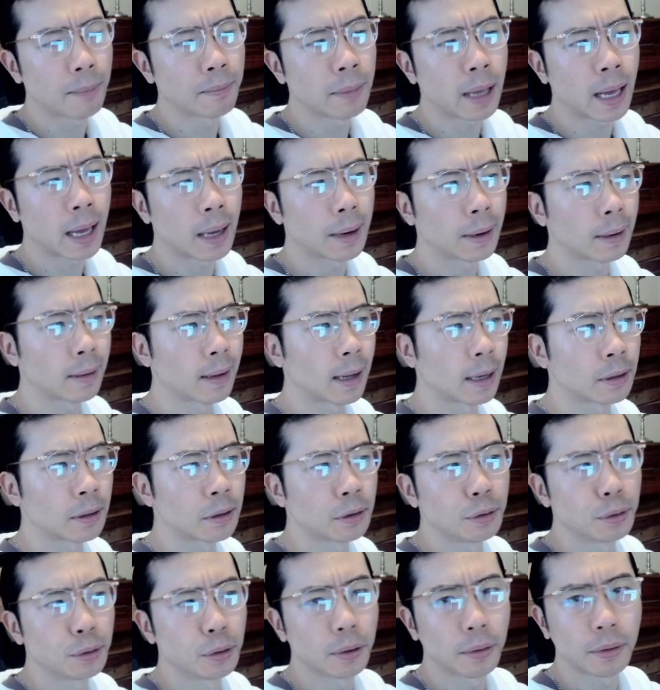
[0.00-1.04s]
adding like
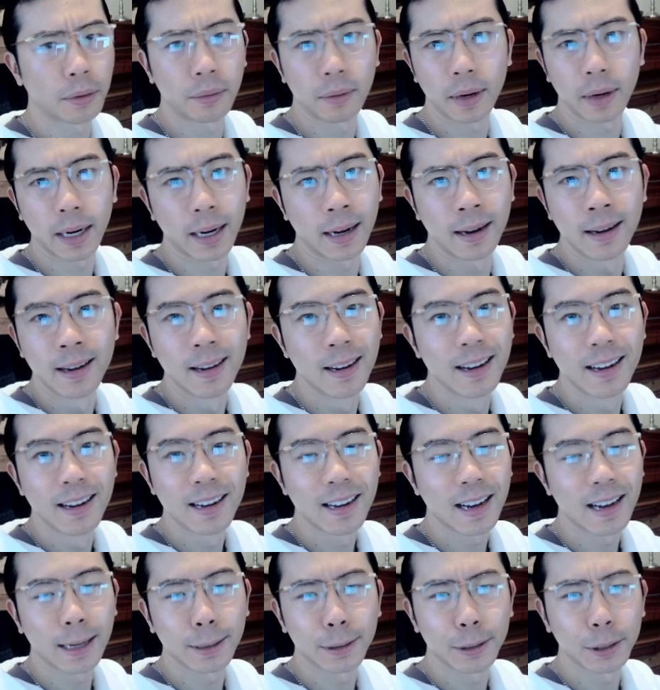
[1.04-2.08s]
2 or 3
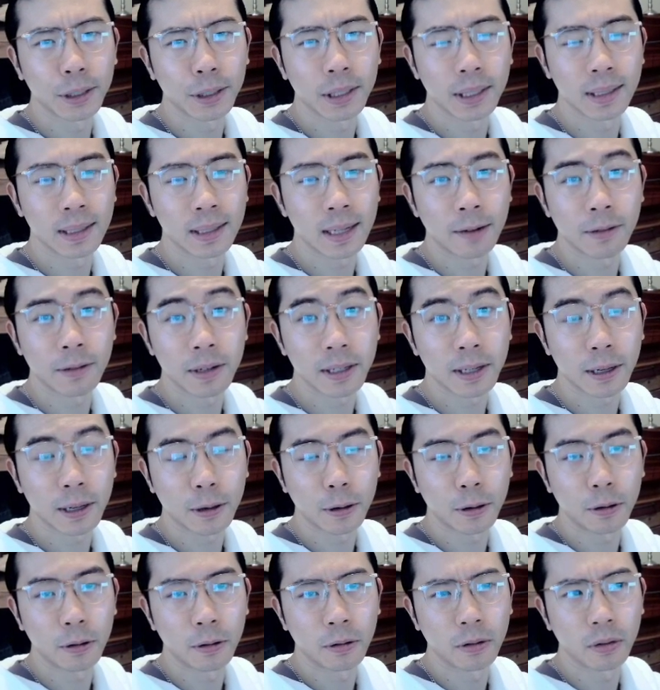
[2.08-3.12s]
additions every
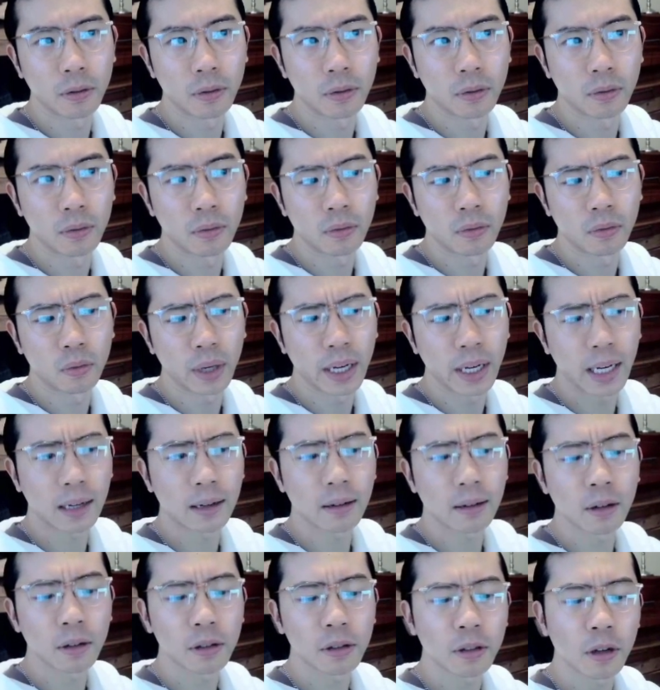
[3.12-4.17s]
single week
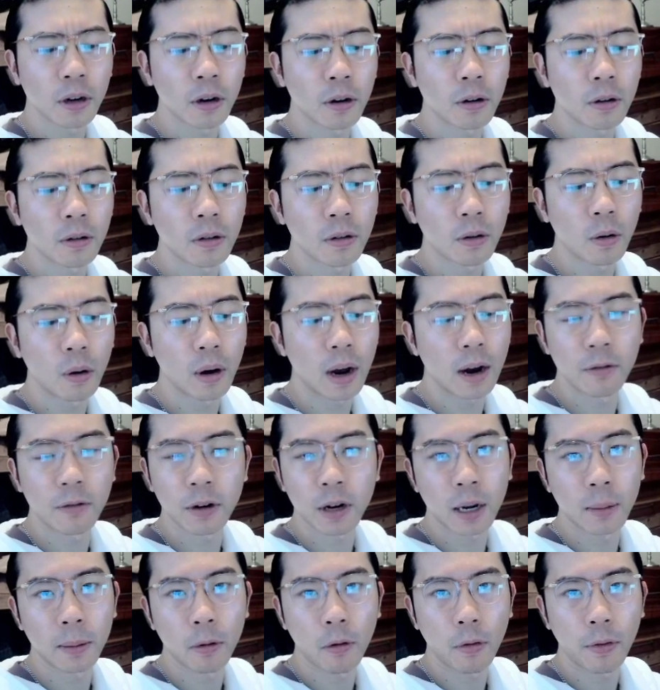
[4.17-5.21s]
or so, or every
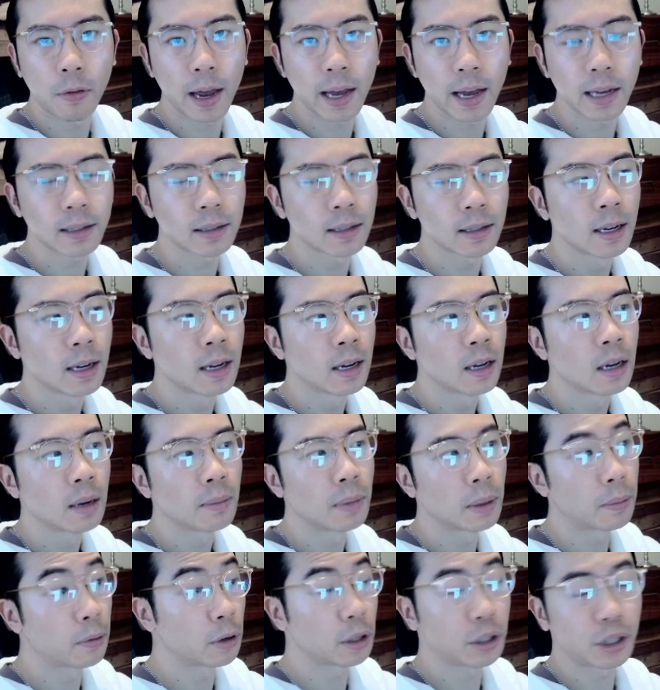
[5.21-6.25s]
couple of days.
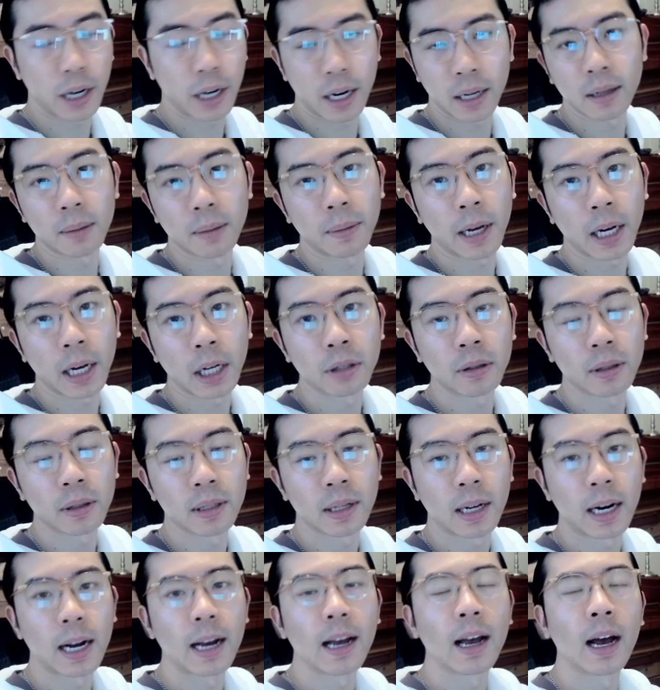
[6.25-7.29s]
Appreciate the patrons
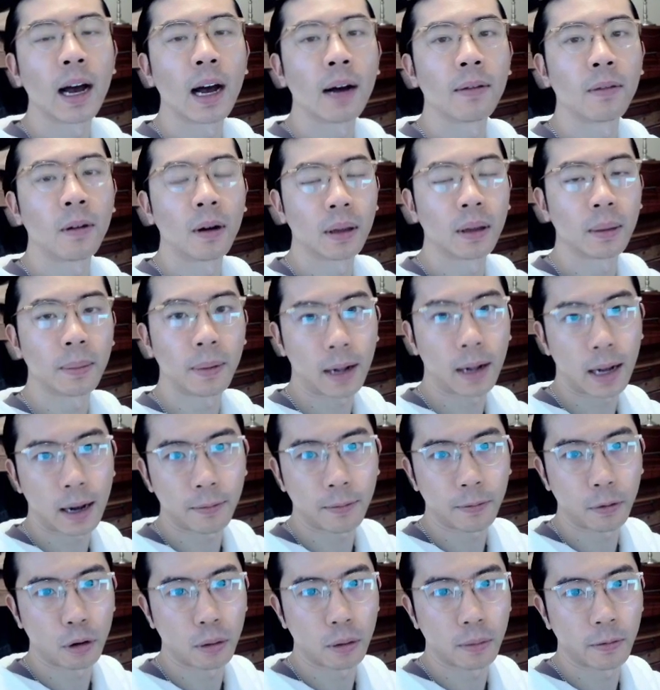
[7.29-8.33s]
that I have on the
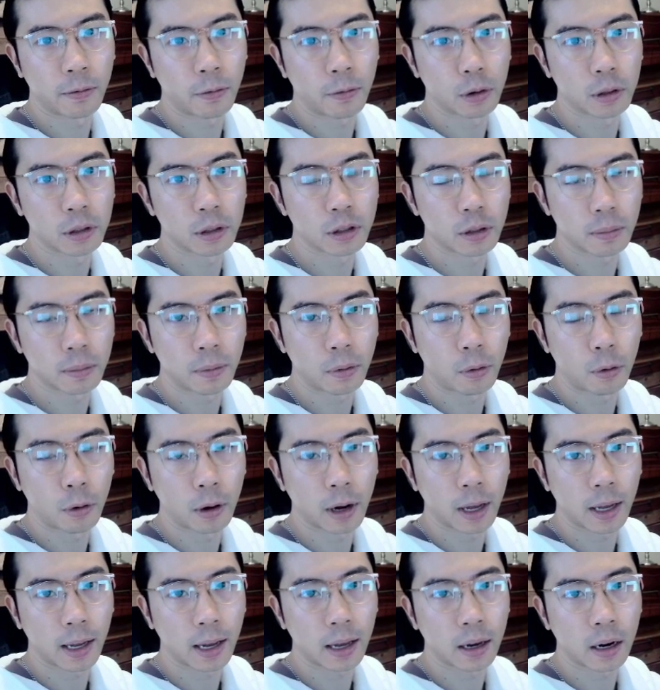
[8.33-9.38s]
platform for
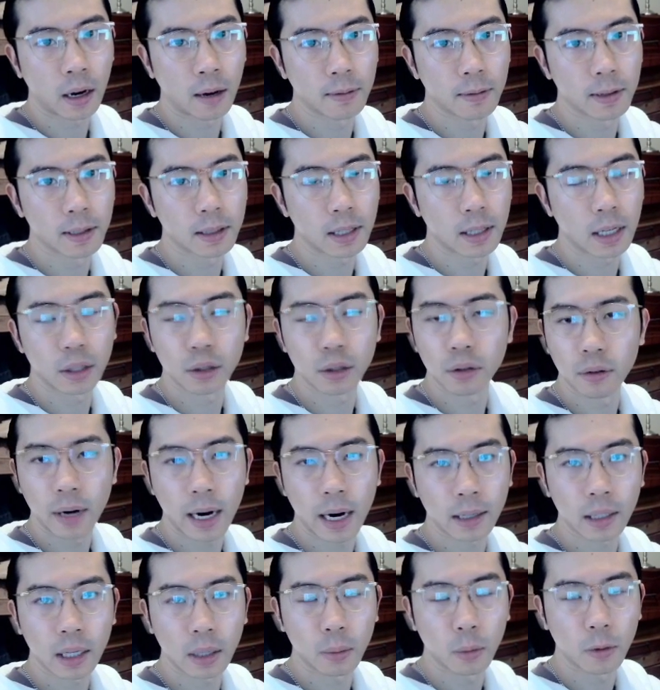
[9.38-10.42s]
supporting and obviously
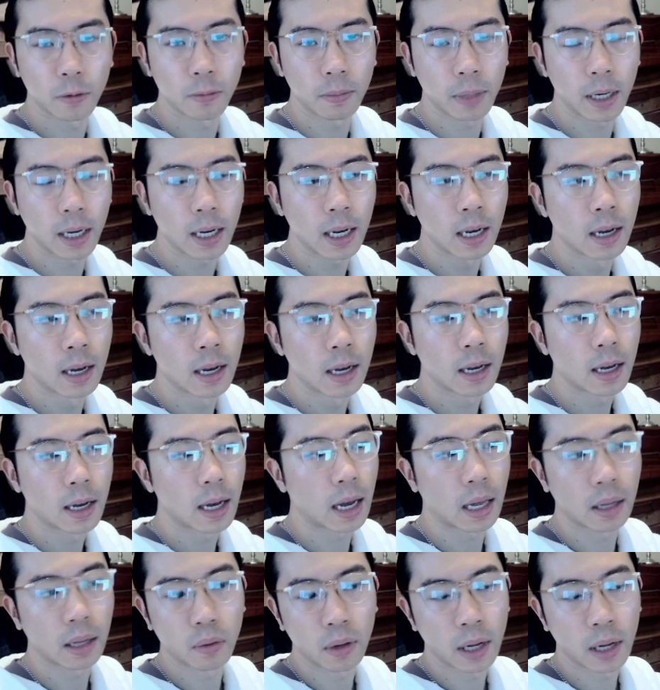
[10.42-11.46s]
interacting with me,
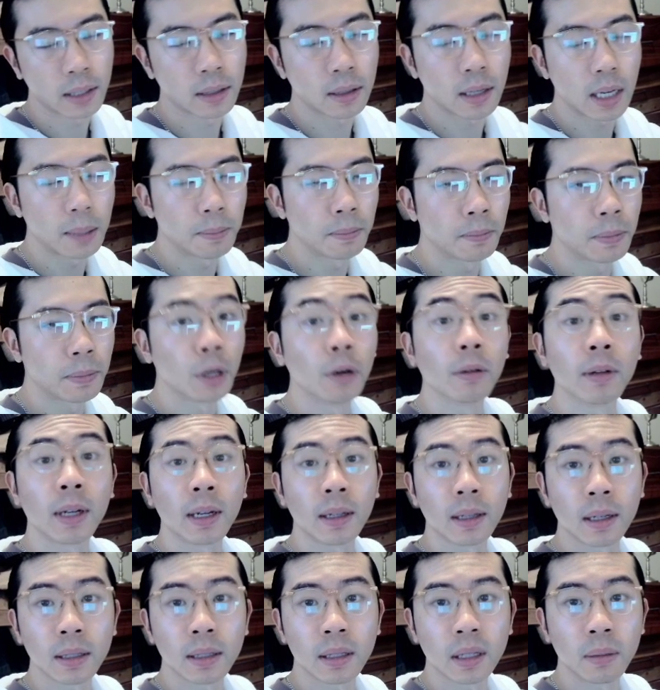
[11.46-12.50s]
and let's keep building
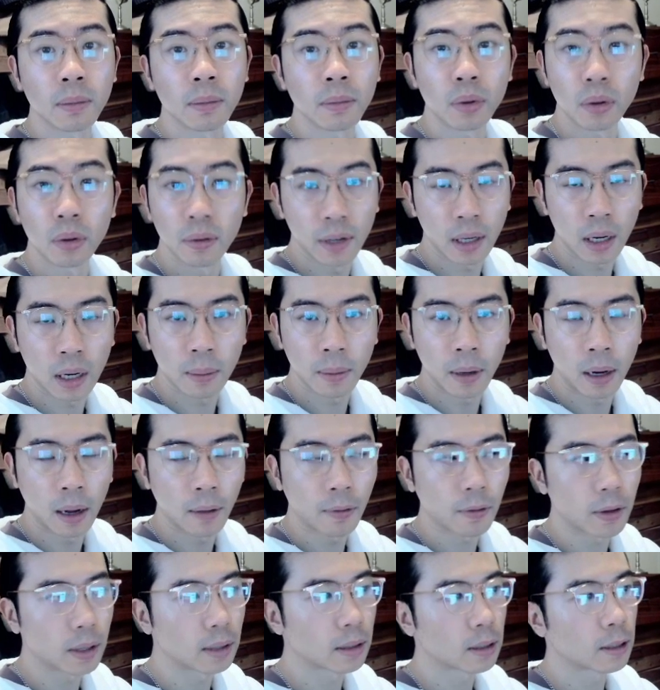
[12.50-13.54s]
this and improving upon
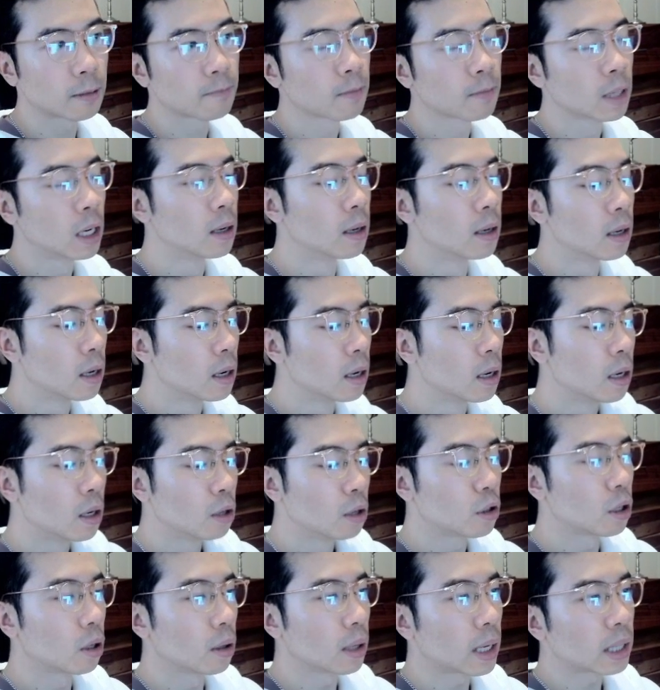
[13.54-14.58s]
this.
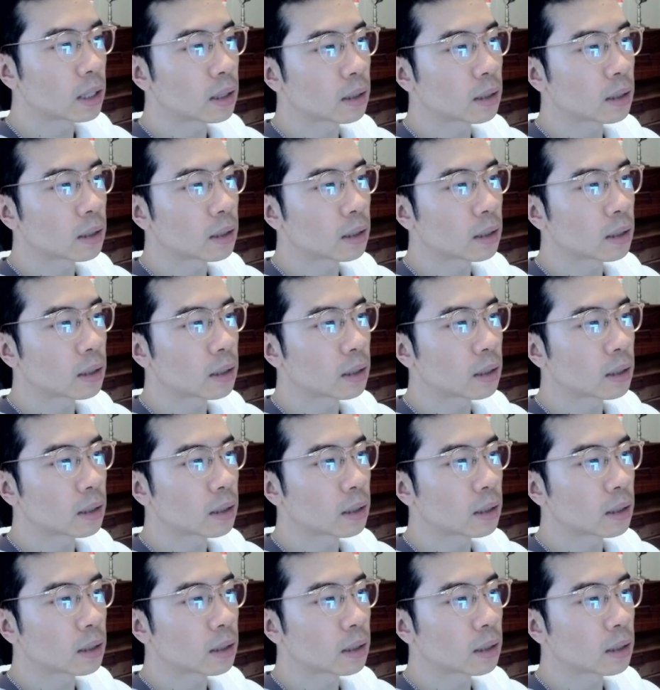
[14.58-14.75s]
So let's